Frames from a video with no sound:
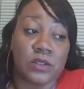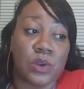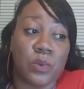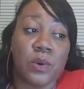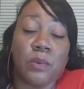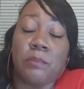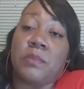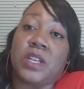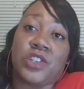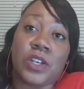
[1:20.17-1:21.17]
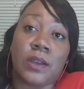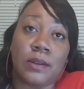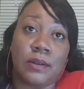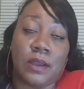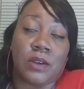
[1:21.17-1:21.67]
So what
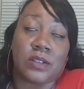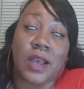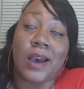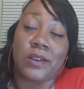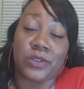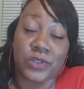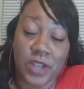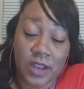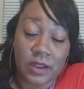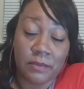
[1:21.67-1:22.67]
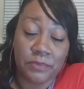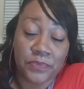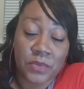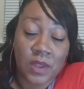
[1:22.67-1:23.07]
Michigan did, as I understand it,